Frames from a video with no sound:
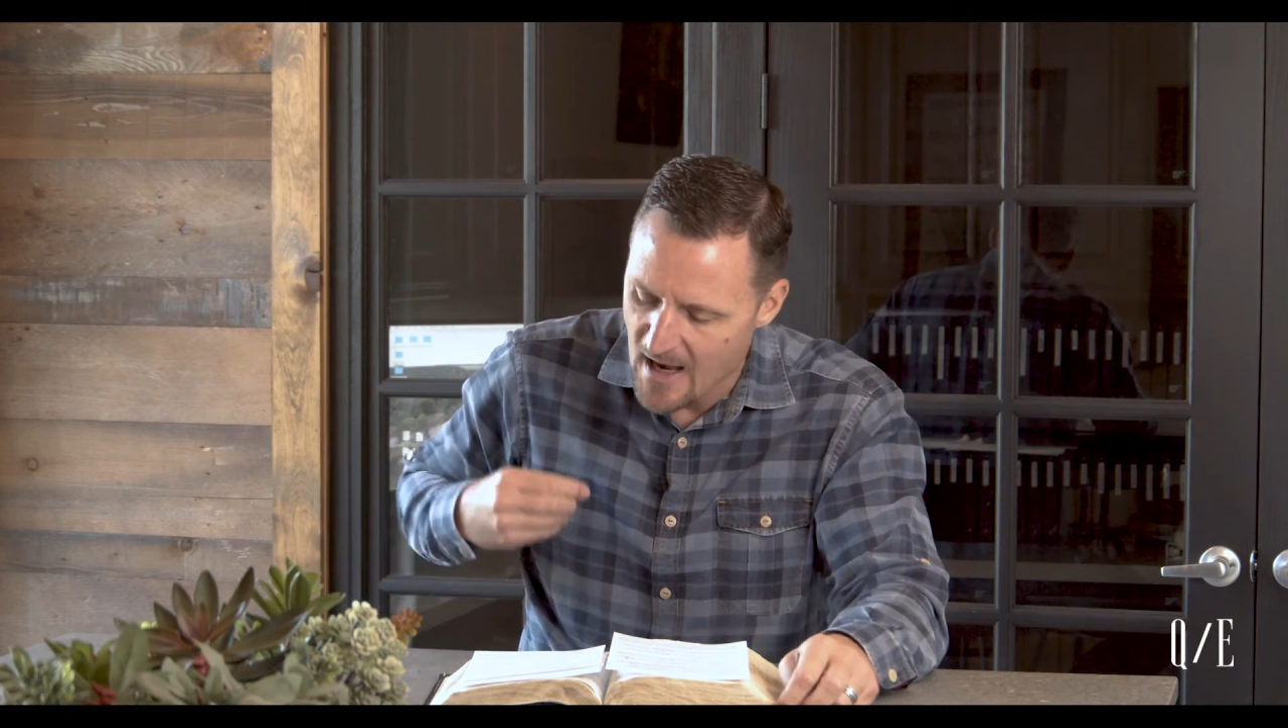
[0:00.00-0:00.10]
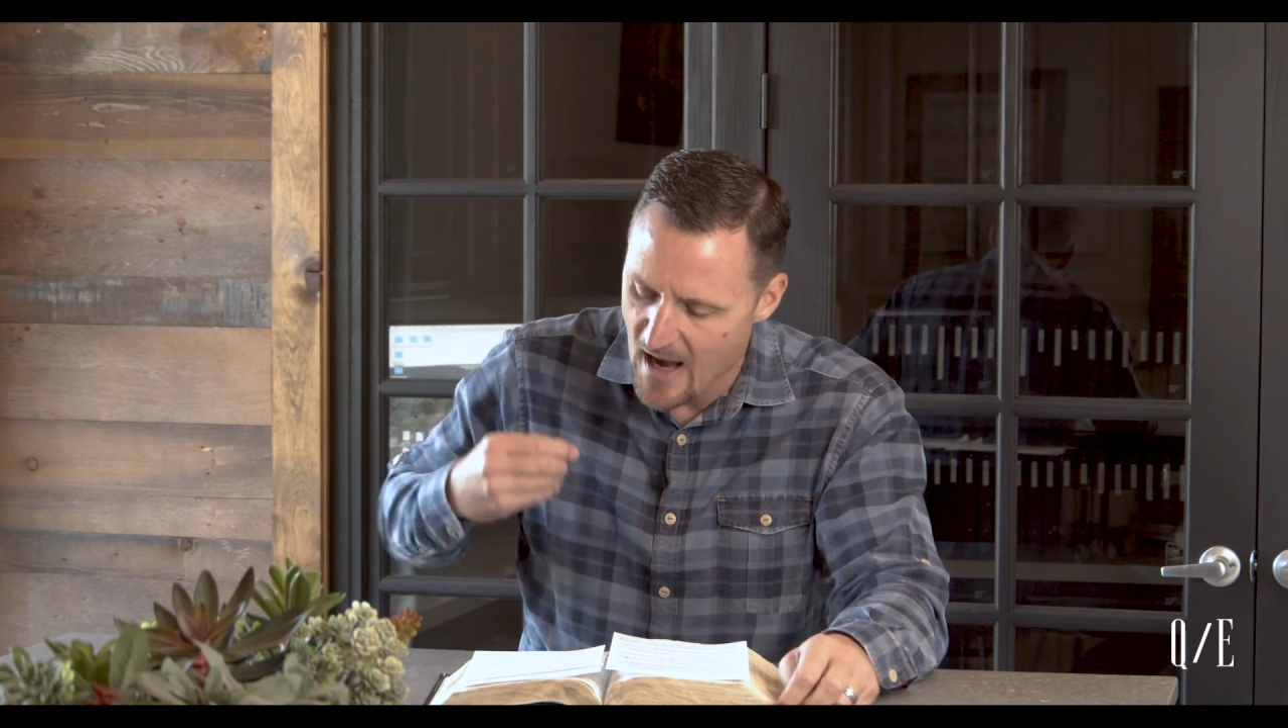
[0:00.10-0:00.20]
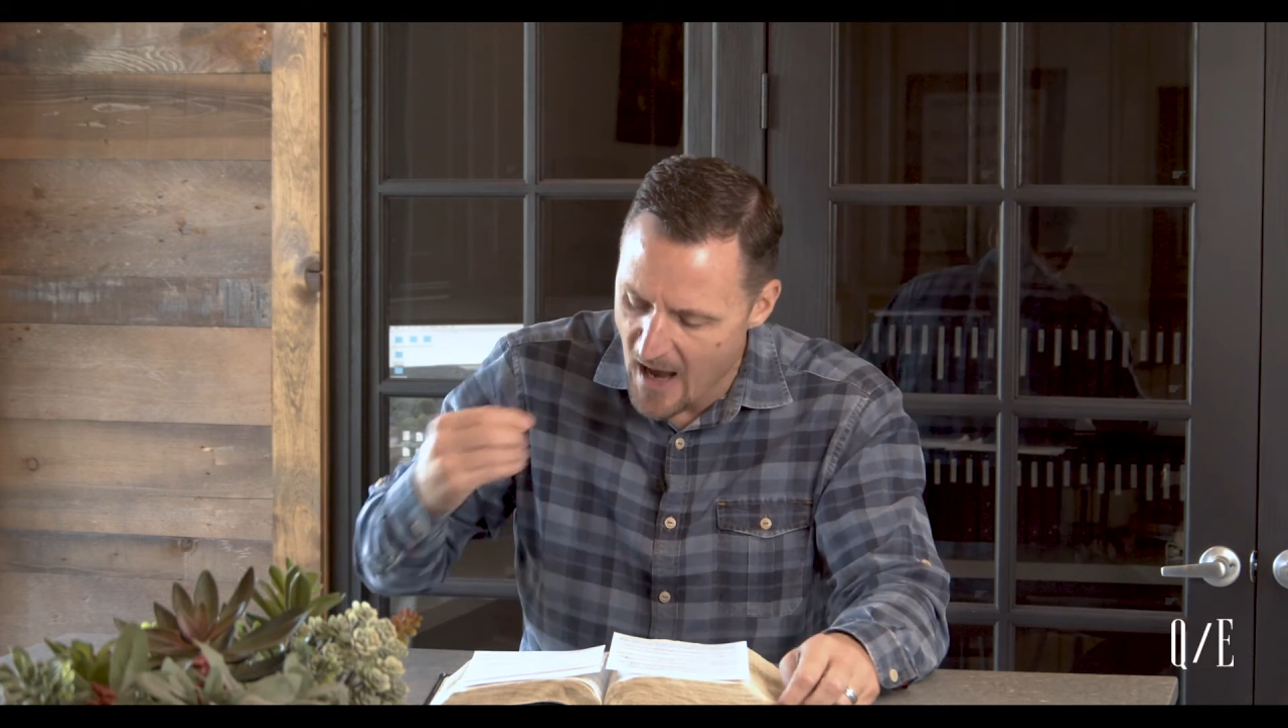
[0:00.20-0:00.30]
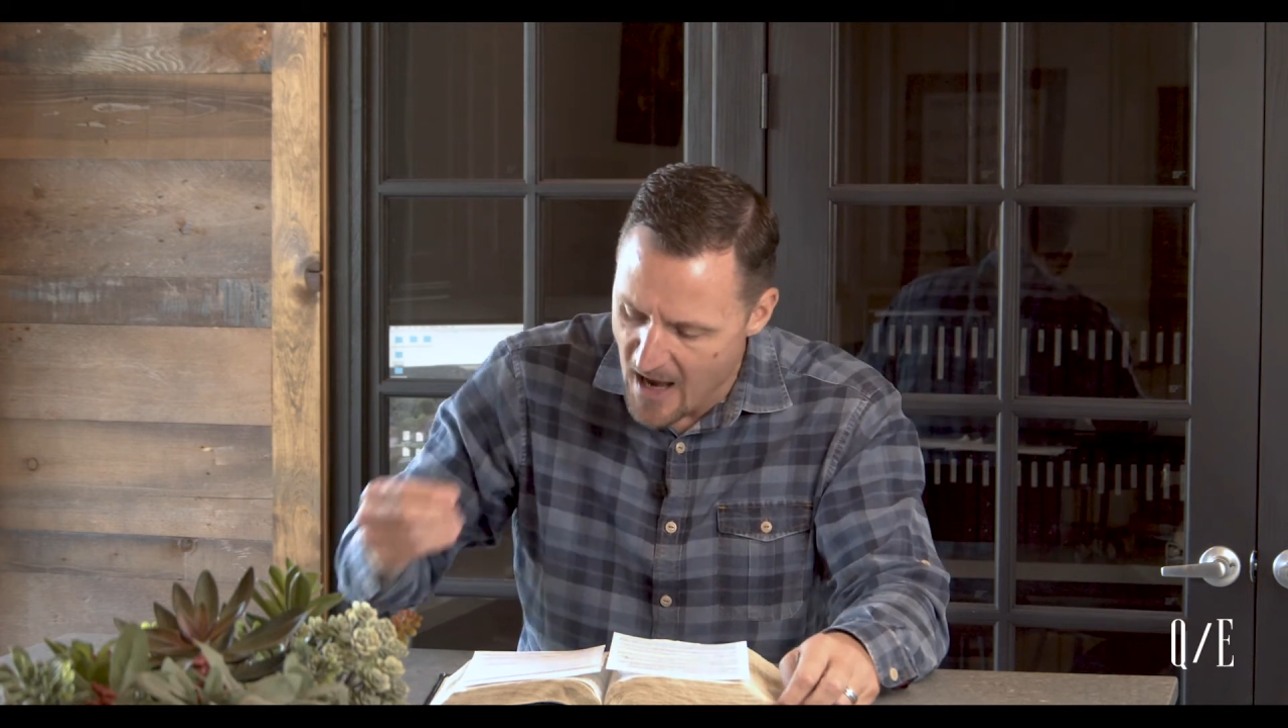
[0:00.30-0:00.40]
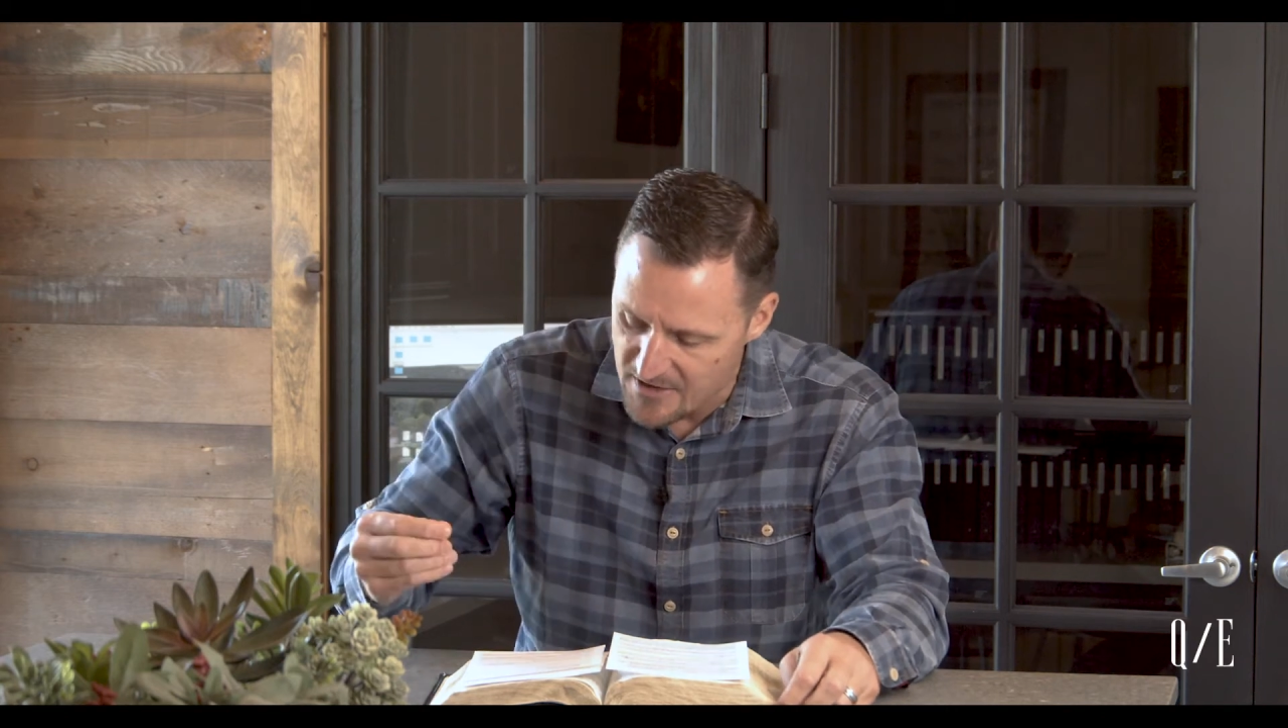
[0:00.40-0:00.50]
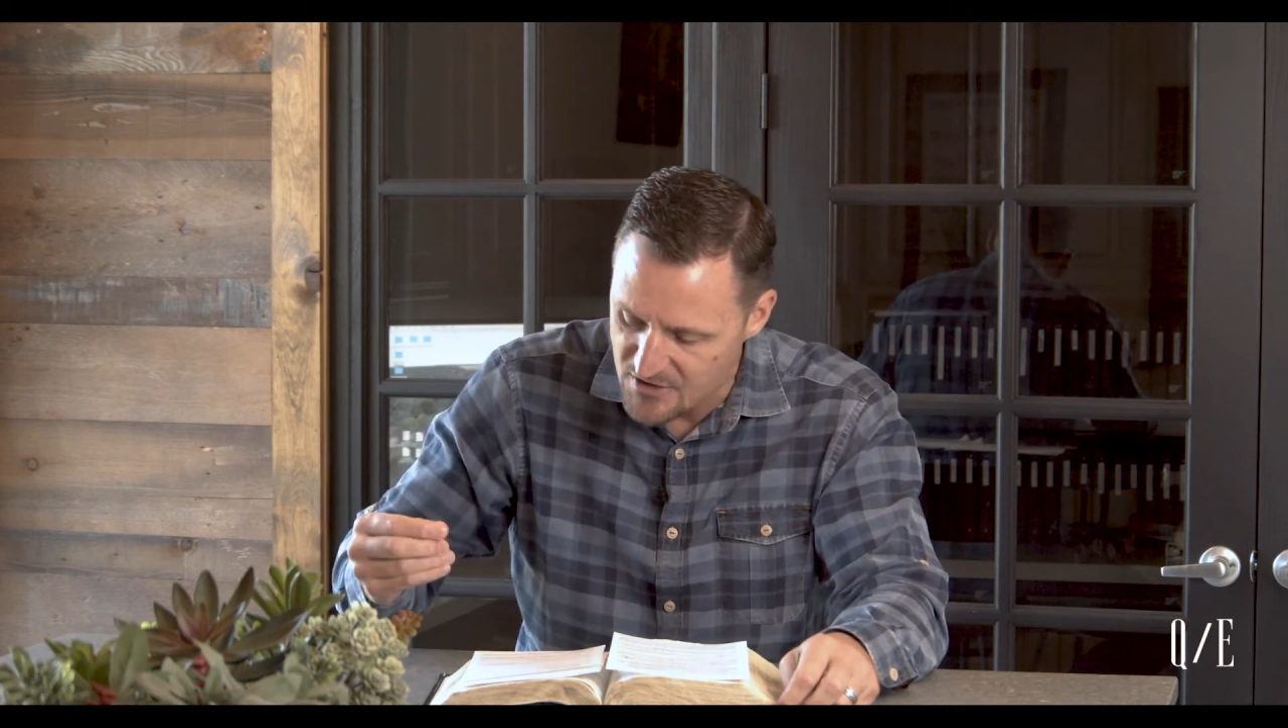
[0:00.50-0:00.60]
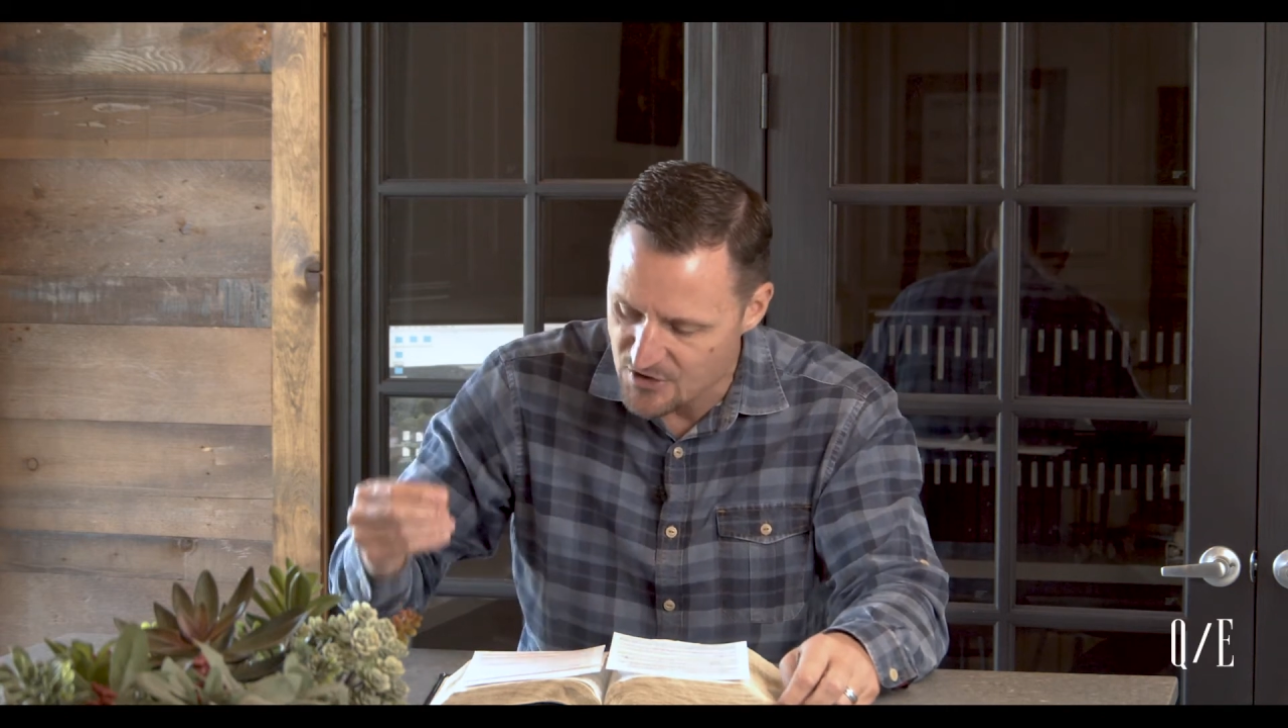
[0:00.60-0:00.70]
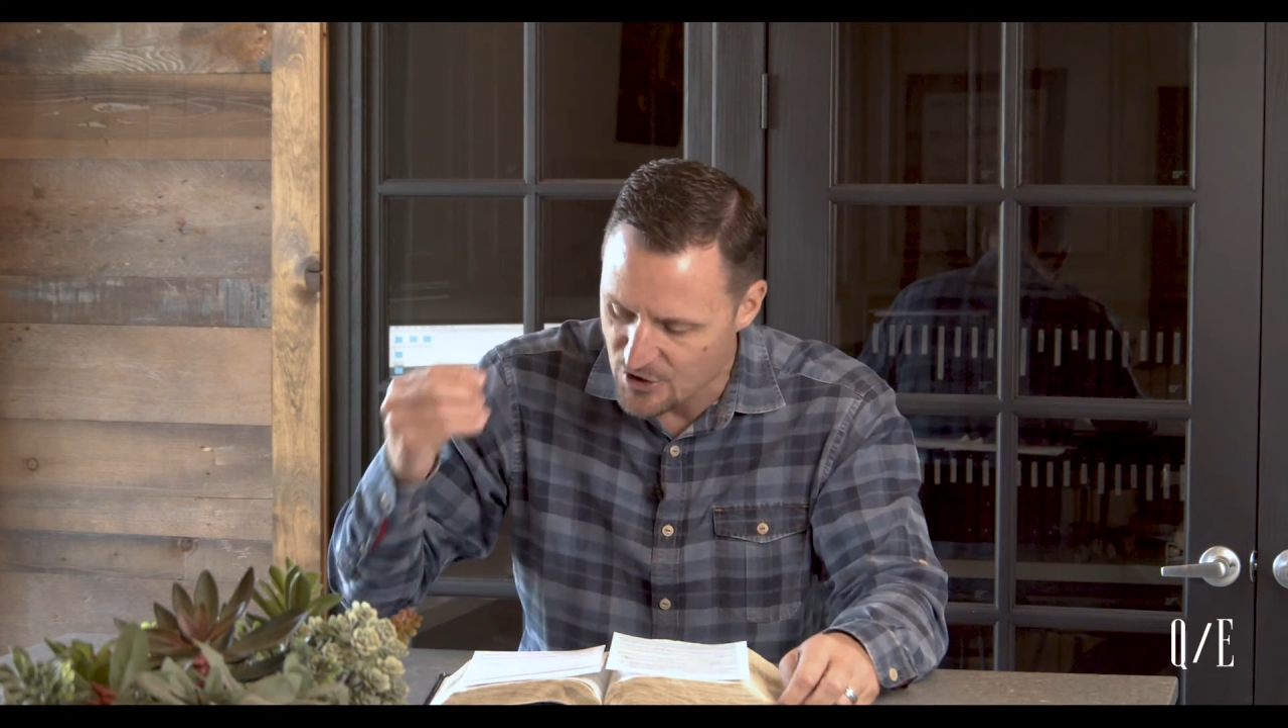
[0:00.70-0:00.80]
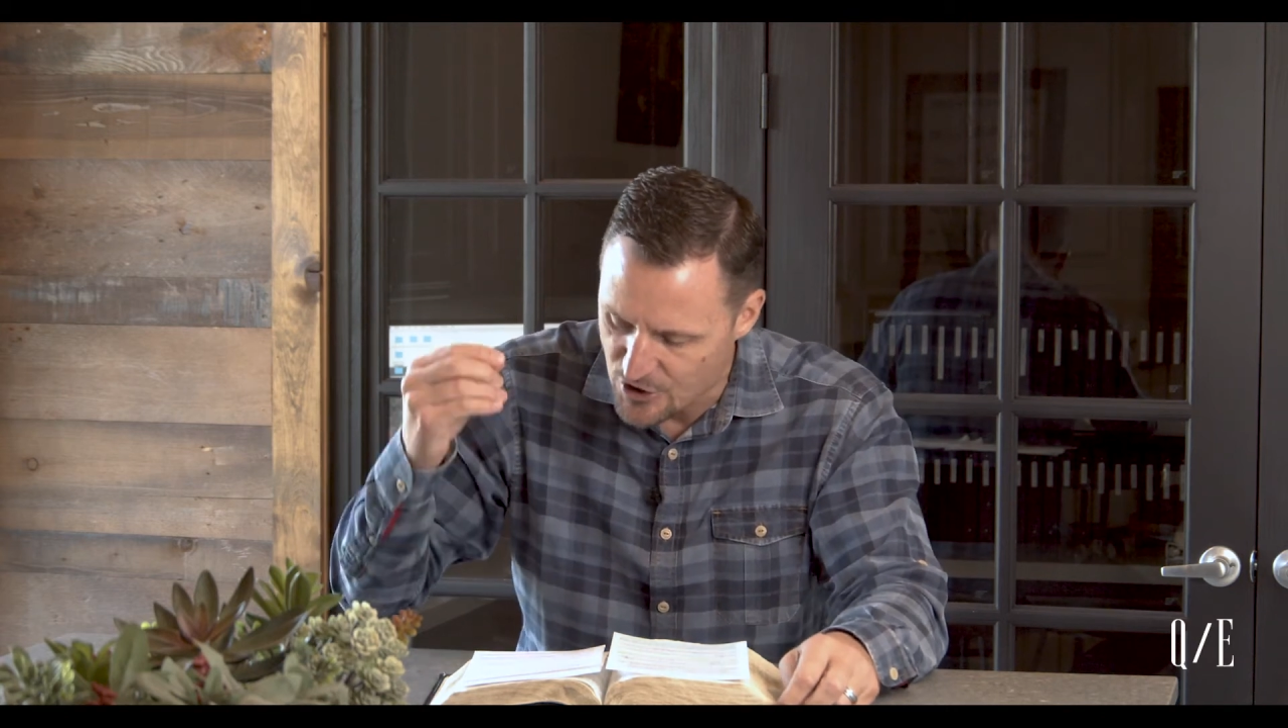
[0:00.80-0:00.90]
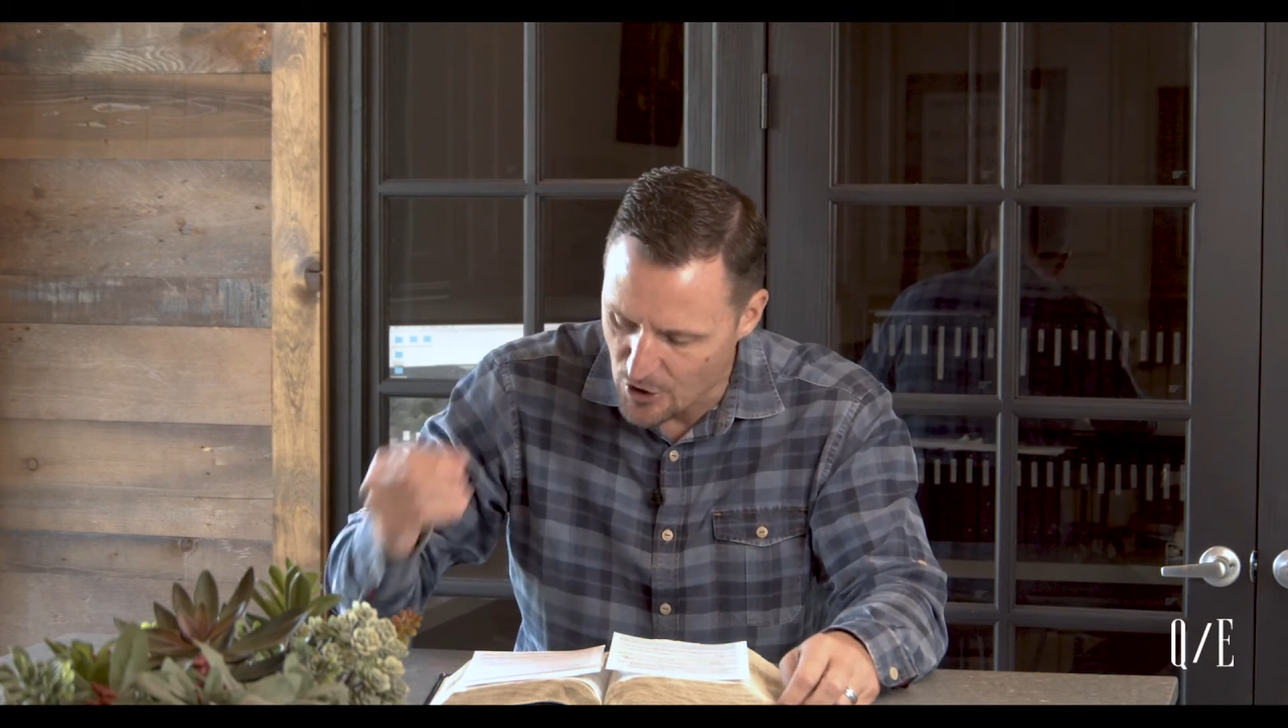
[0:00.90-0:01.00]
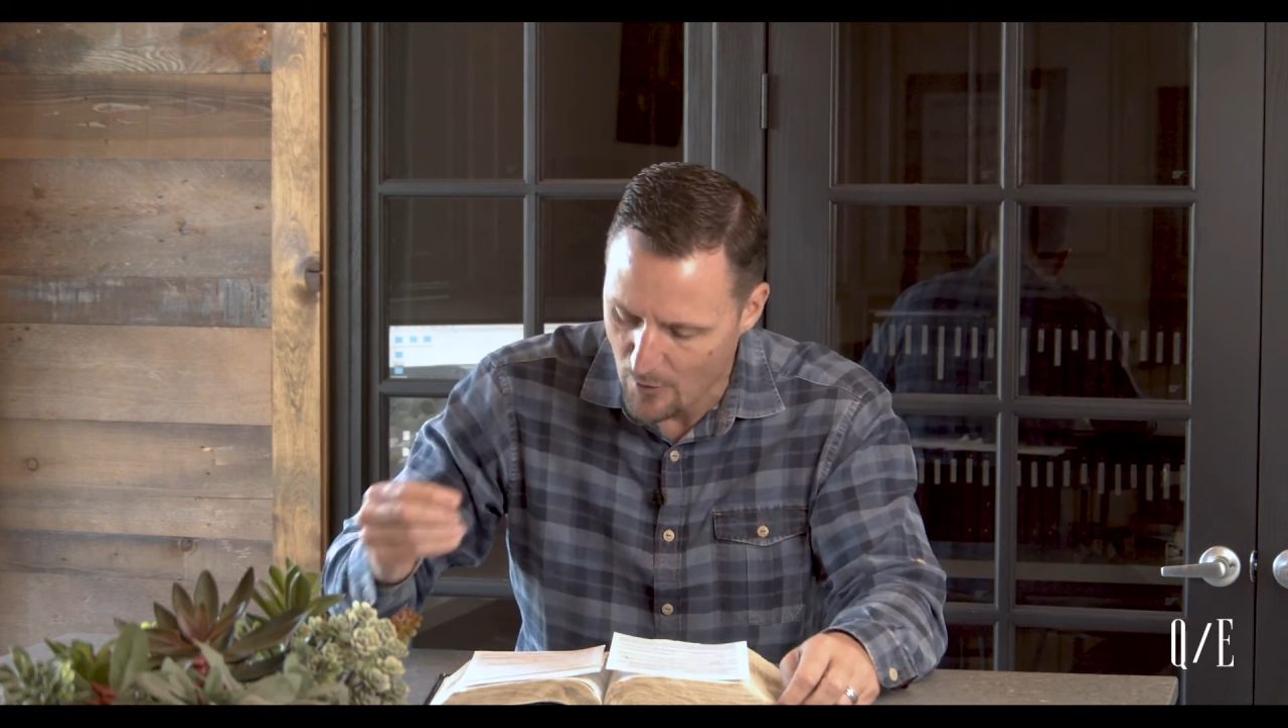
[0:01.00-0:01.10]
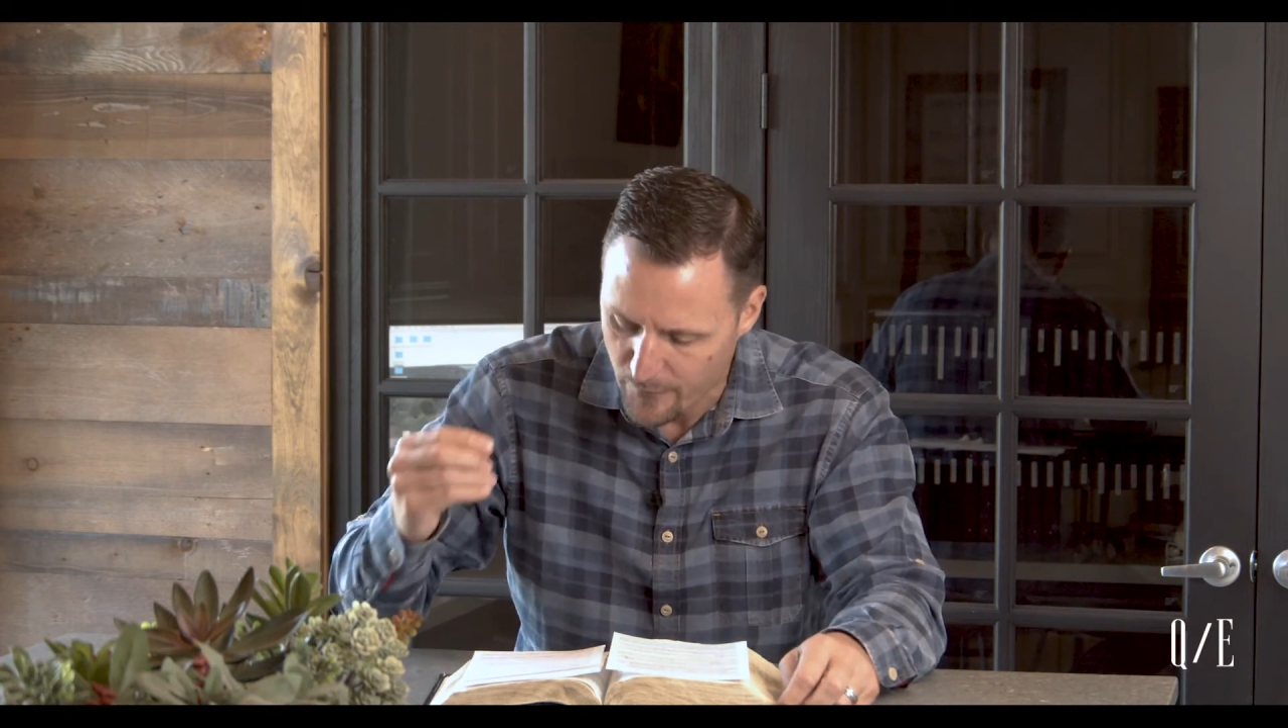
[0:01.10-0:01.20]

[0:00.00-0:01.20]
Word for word: us to show